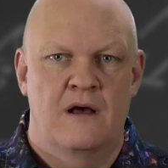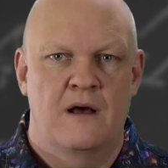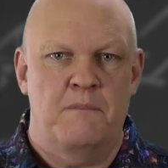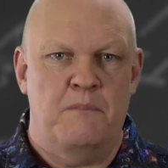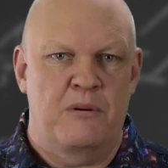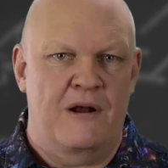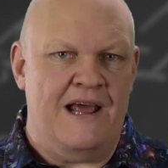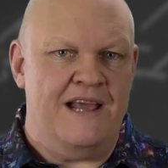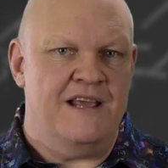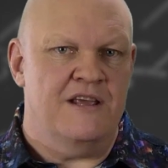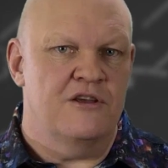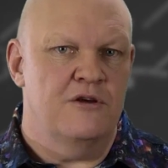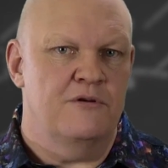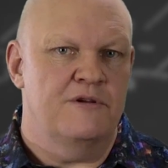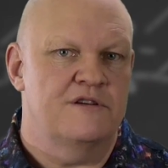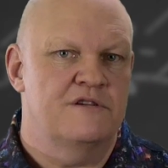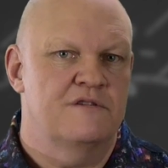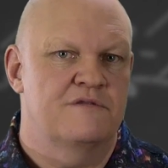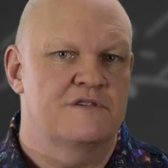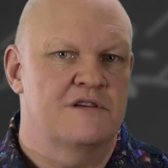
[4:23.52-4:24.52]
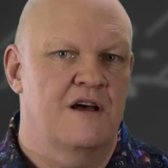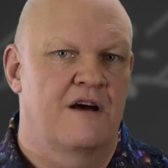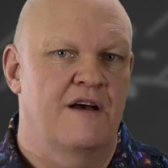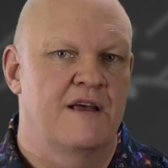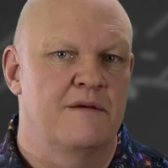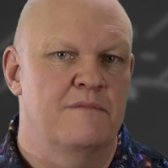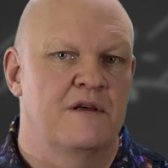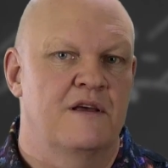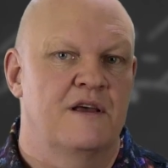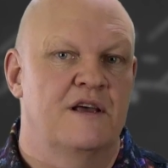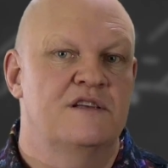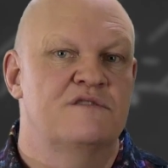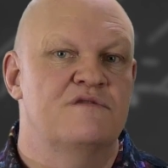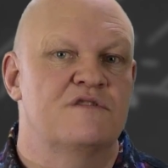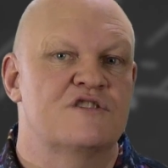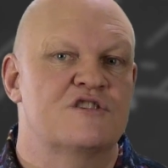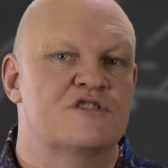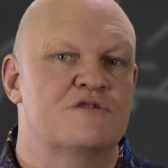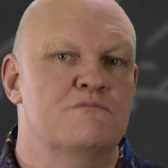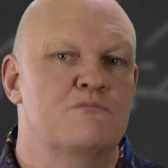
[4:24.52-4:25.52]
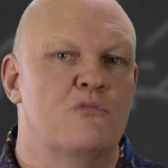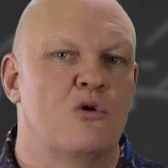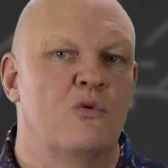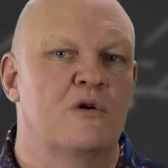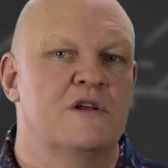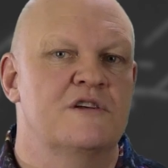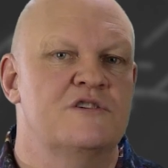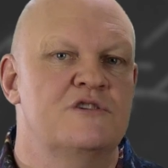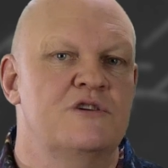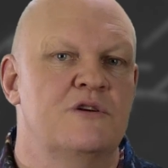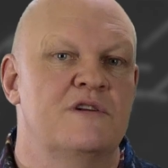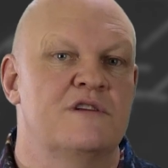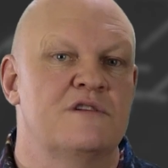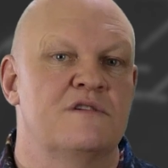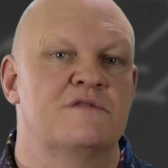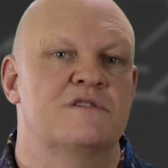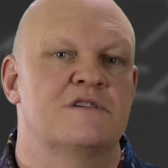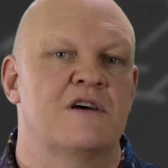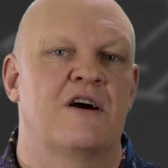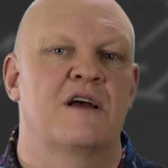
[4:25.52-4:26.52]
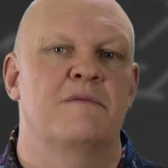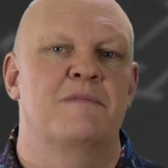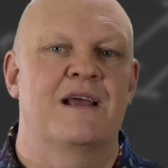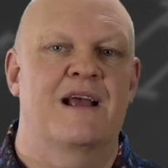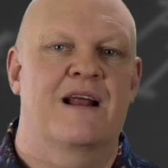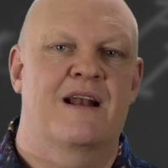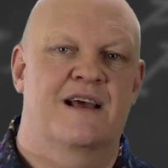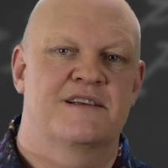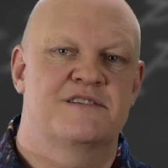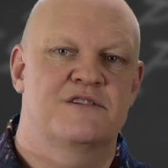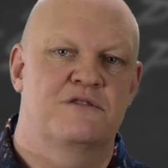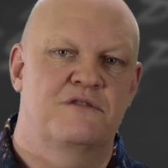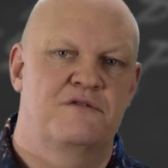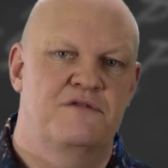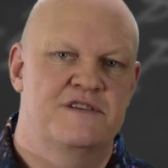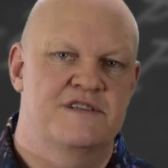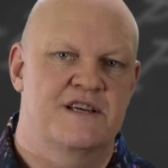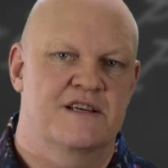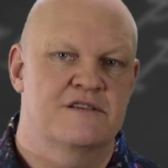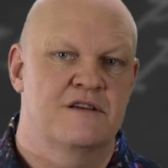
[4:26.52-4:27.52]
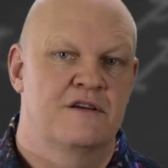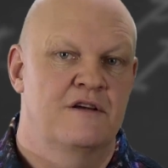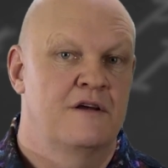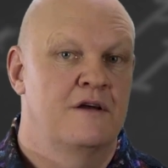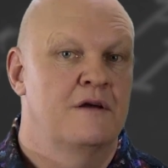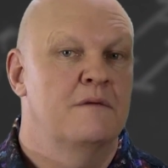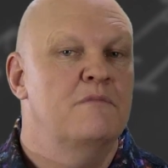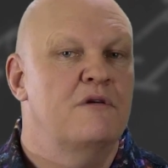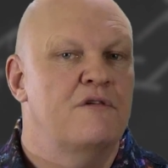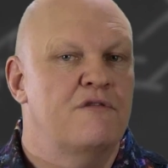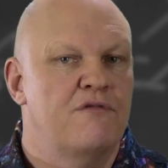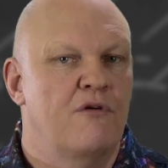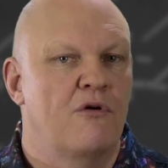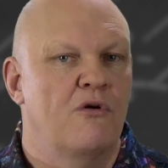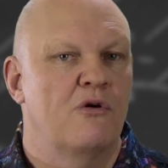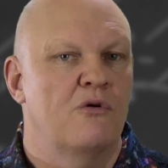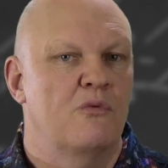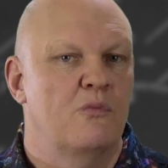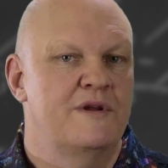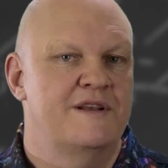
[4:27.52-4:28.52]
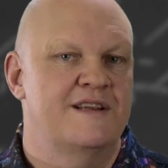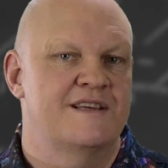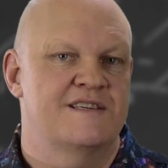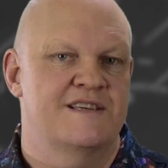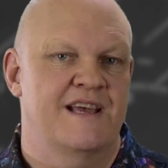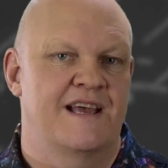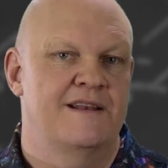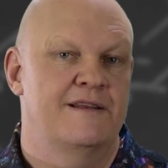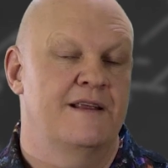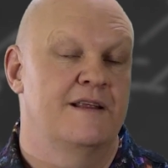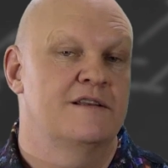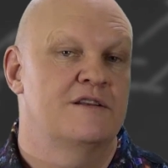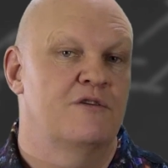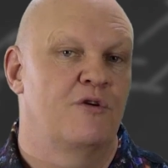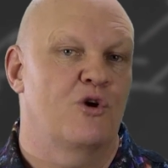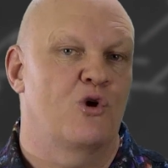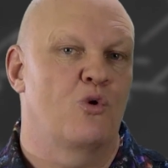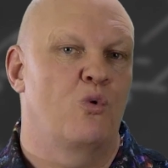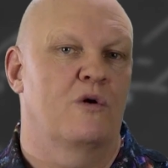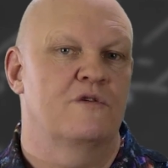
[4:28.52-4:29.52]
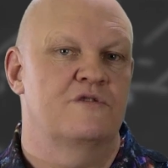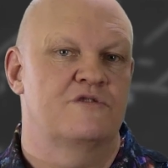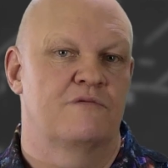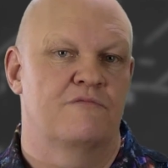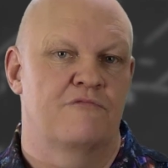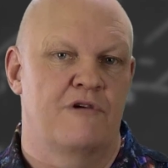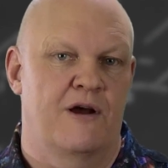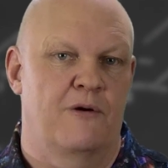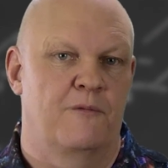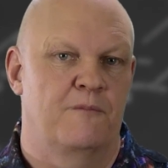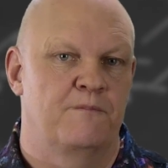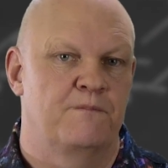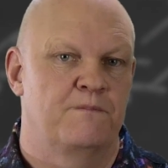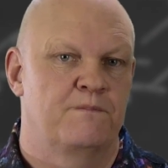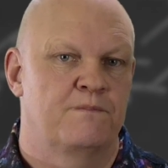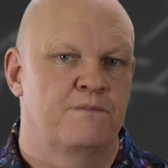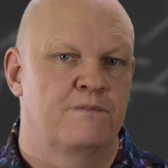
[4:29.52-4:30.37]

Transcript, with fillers: A Planck unit of time is the smallest unit of time in classical physics before we descend into the quantum realm.